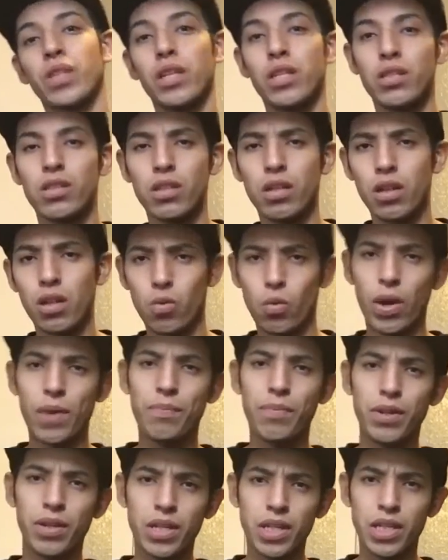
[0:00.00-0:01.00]
It's a
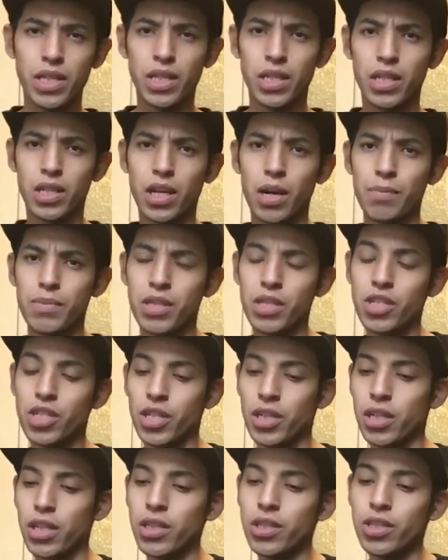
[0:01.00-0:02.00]
White Bunny competition
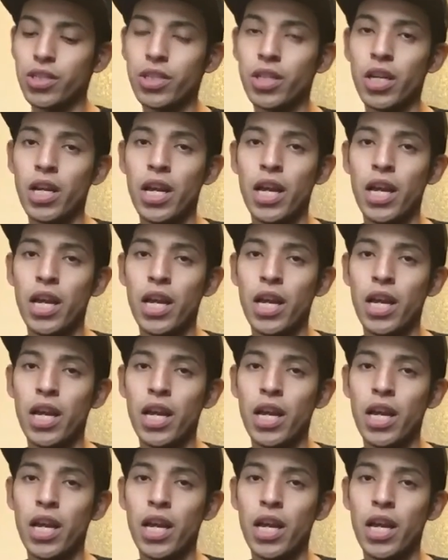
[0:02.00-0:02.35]
clutch.